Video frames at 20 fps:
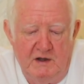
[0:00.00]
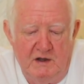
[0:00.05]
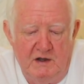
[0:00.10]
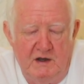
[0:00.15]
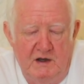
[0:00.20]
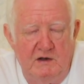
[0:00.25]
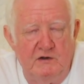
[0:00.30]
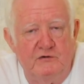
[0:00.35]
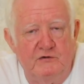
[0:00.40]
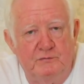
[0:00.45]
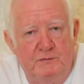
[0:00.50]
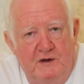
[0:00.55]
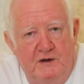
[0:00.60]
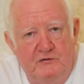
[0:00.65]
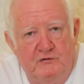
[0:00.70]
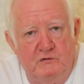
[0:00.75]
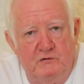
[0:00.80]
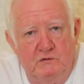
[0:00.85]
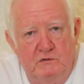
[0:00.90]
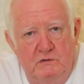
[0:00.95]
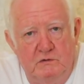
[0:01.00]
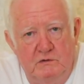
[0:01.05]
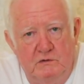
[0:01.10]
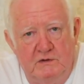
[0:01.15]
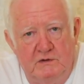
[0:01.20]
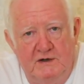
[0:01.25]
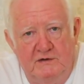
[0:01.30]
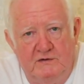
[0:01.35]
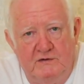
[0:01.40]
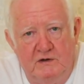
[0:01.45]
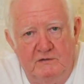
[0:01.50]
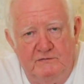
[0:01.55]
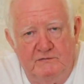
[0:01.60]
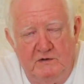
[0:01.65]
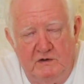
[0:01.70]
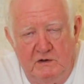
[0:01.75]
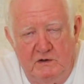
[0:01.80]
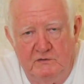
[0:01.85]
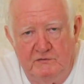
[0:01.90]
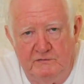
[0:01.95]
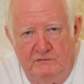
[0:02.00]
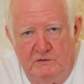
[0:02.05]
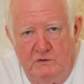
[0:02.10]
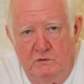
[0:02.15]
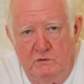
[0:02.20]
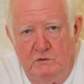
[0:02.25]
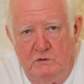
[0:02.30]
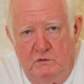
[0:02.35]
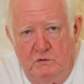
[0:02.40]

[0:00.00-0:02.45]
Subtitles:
and a special greeting for those of you